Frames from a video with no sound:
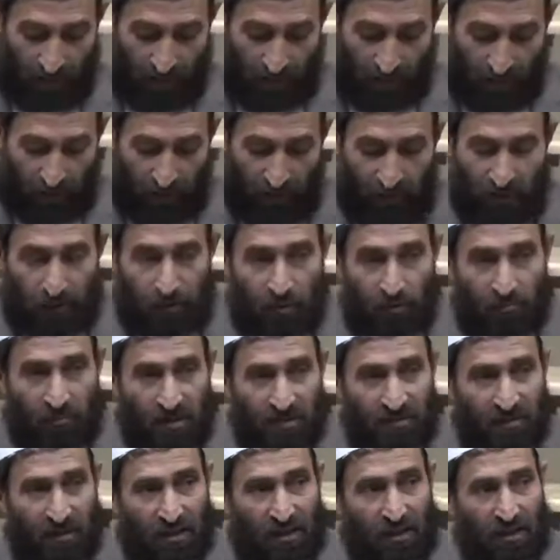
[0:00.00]
And
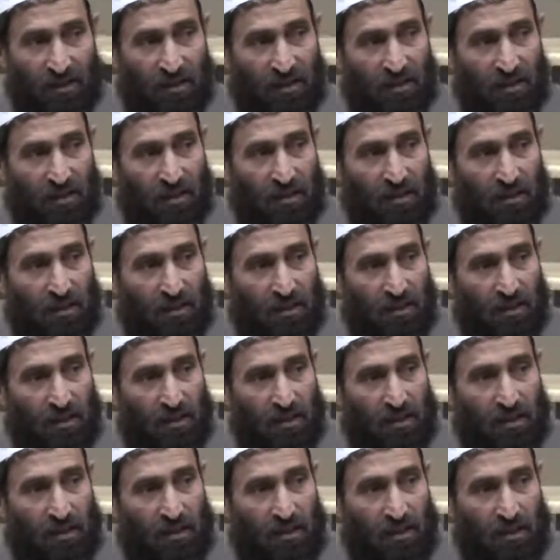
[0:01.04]
lumaza
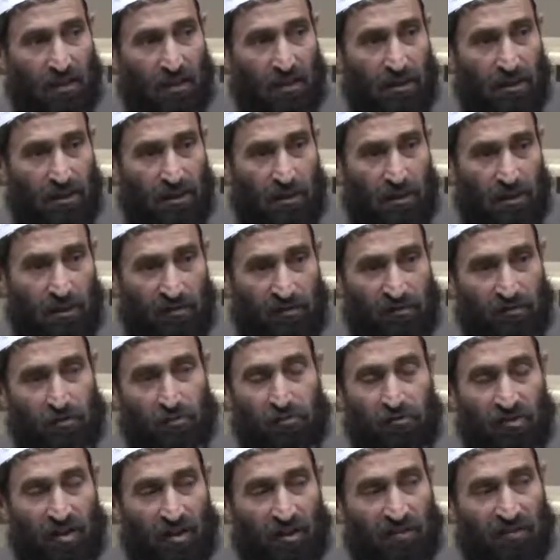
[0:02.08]
is to
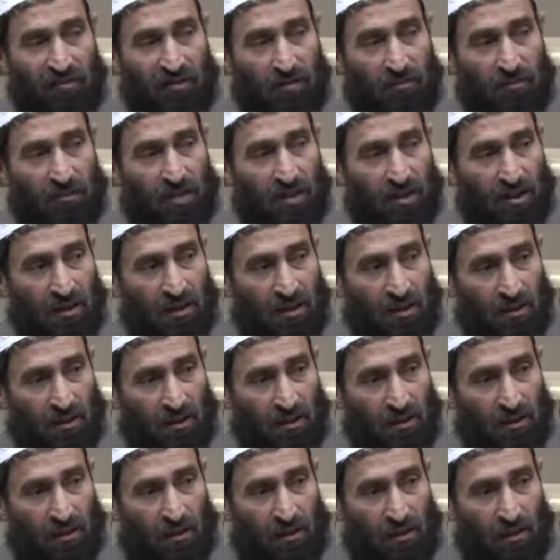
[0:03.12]
say something
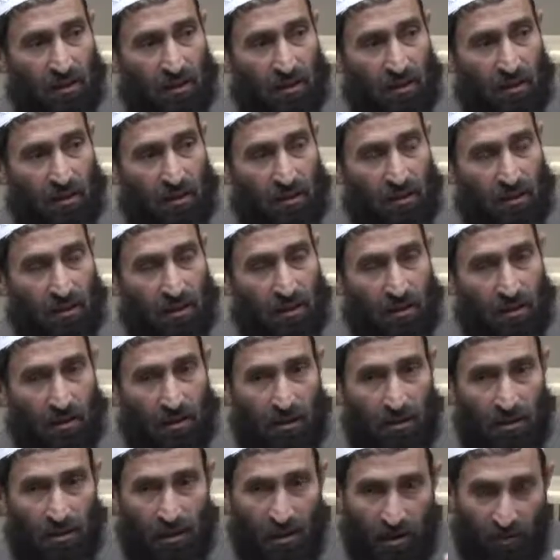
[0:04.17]

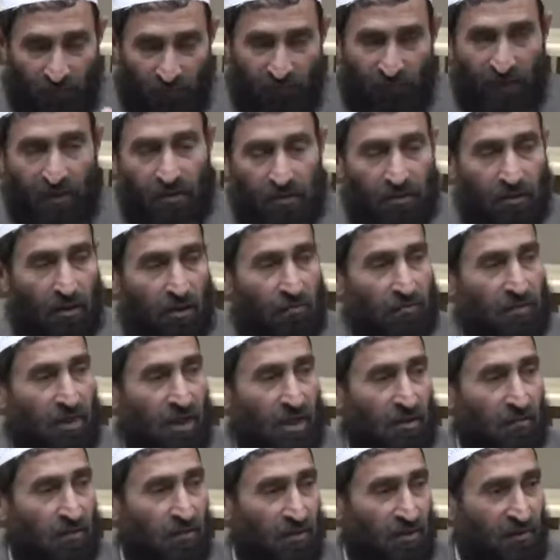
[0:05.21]
in front of
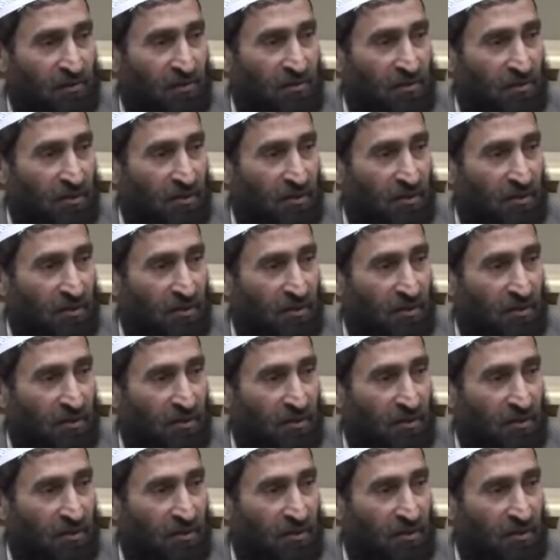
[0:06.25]
that person.